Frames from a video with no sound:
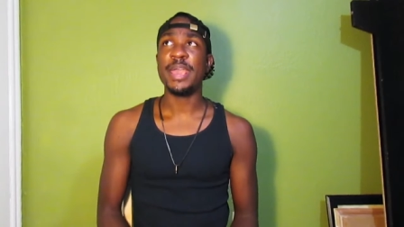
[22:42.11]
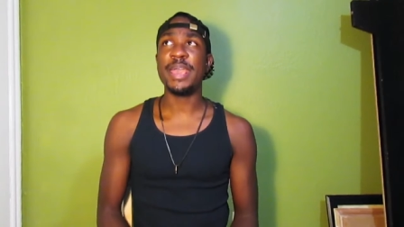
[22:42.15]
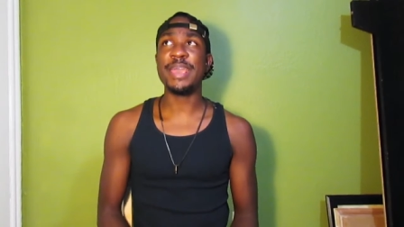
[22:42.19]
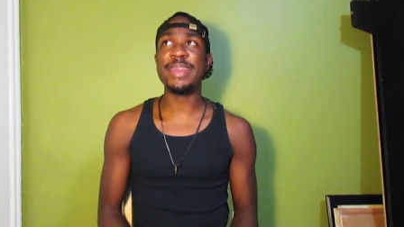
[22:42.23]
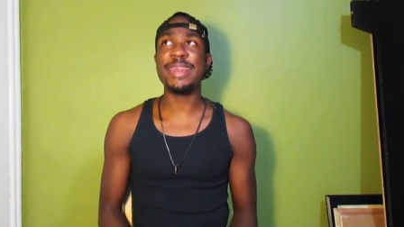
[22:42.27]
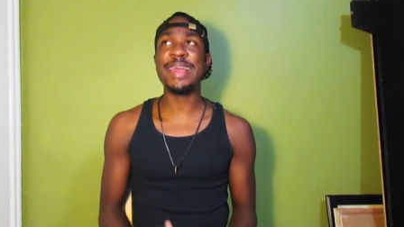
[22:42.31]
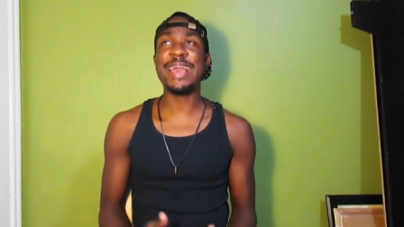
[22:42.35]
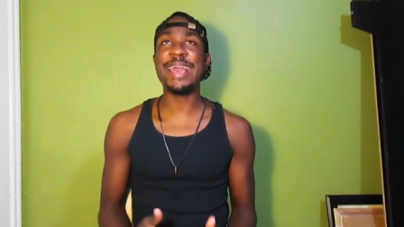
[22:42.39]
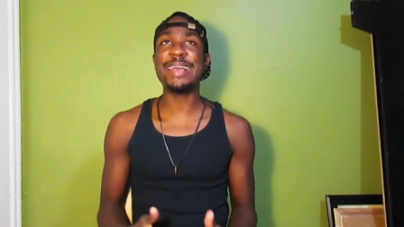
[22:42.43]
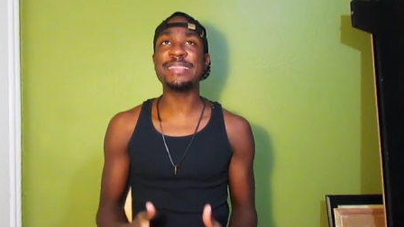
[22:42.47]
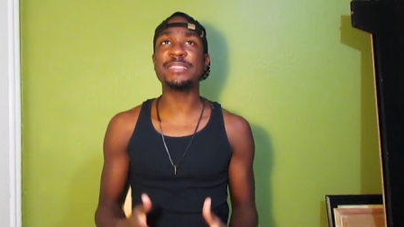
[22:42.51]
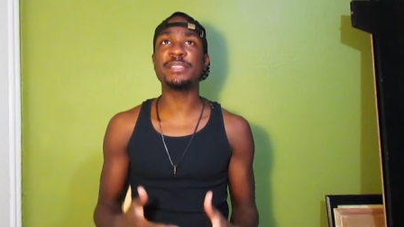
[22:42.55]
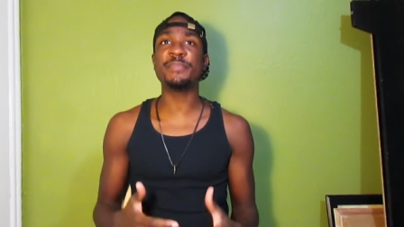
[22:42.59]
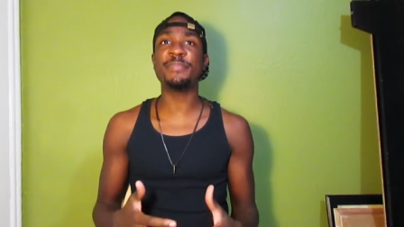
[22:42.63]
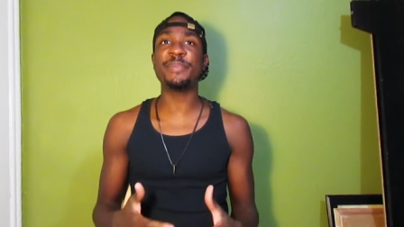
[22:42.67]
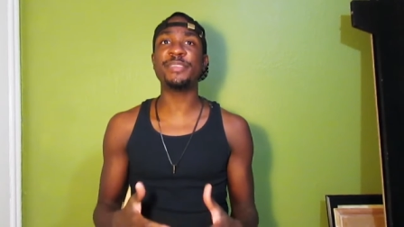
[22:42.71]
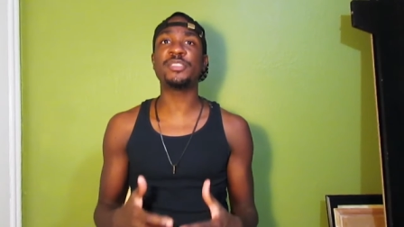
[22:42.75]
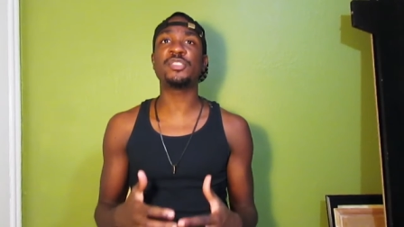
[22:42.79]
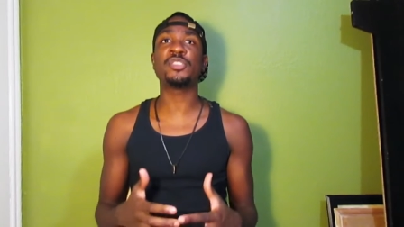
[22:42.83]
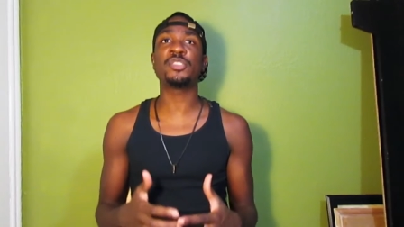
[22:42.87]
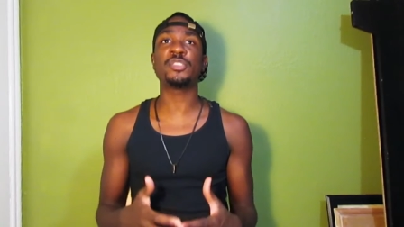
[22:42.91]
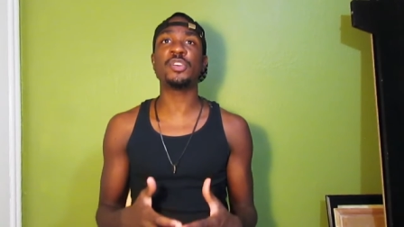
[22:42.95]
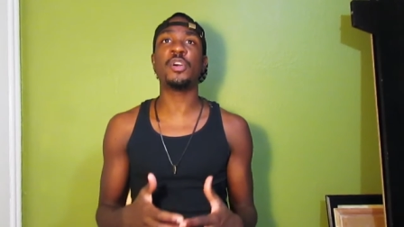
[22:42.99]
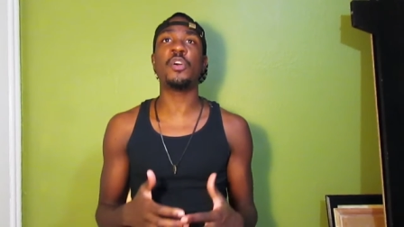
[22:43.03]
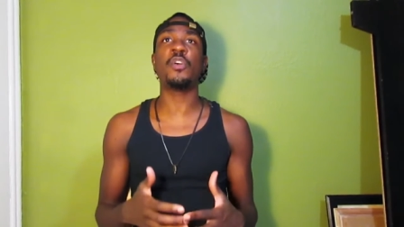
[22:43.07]
And that has to be
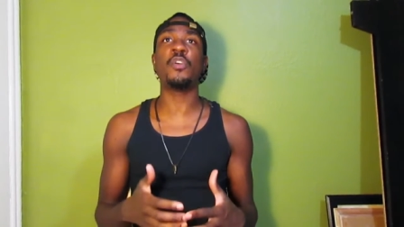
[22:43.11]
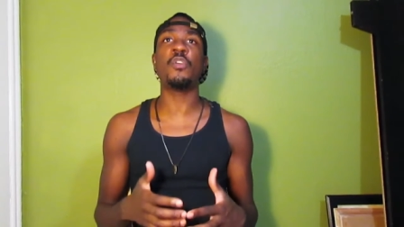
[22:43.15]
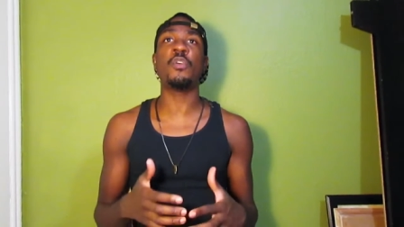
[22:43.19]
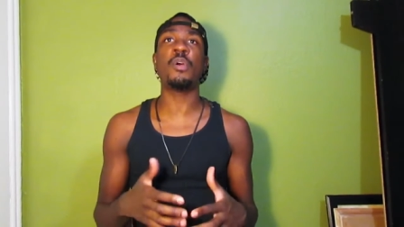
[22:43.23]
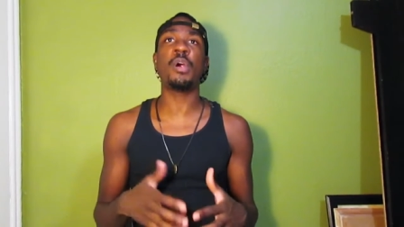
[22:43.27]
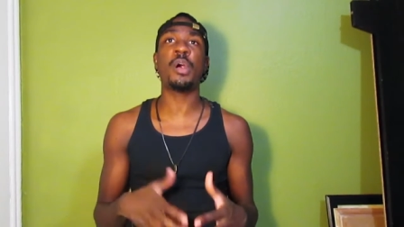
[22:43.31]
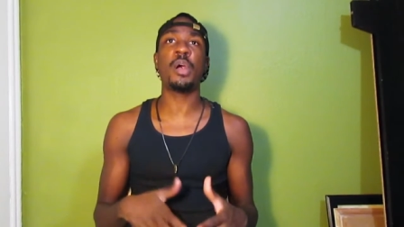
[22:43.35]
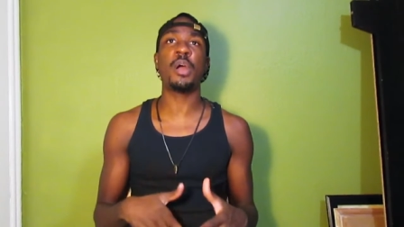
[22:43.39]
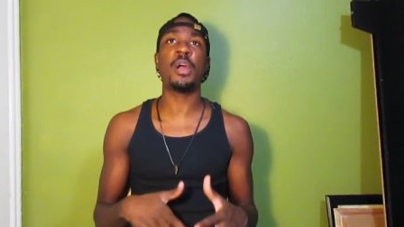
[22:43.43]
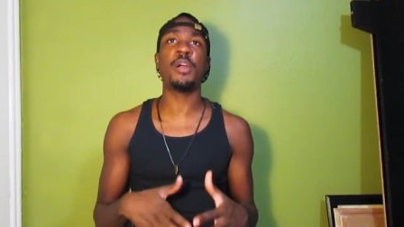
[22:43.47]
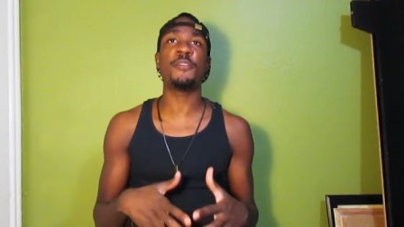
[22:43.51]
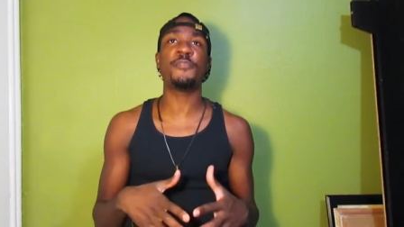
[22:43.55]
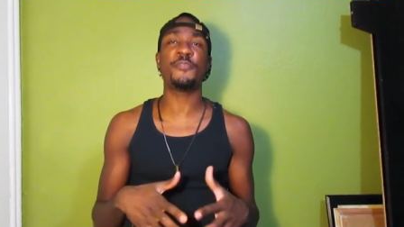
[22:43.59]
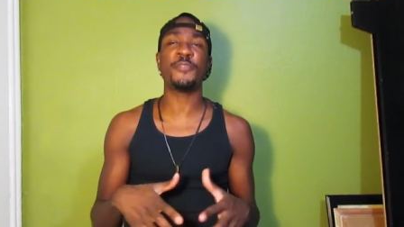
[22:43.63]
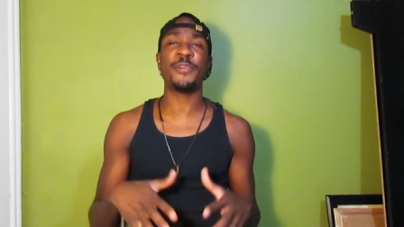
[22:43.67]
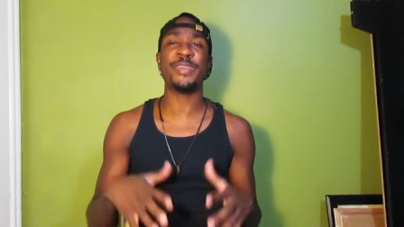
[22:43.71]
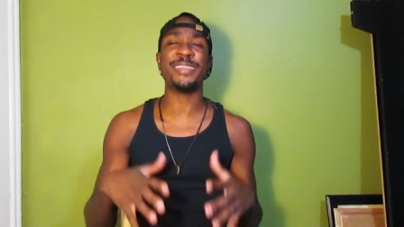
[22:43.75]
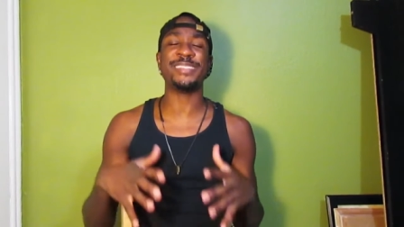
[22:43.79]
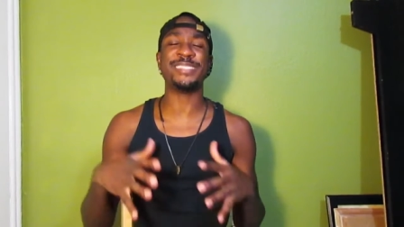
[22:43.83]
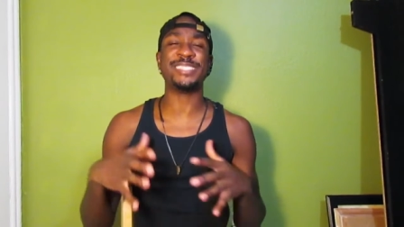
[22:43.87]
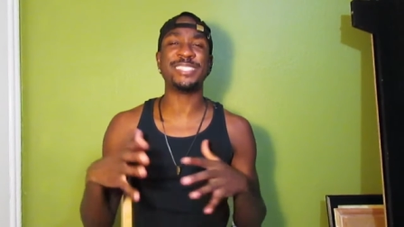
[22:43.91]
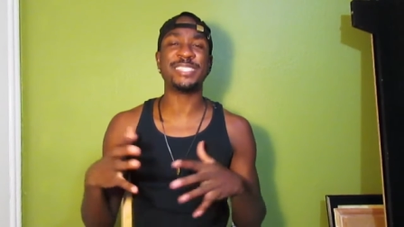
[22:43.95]
so hard for a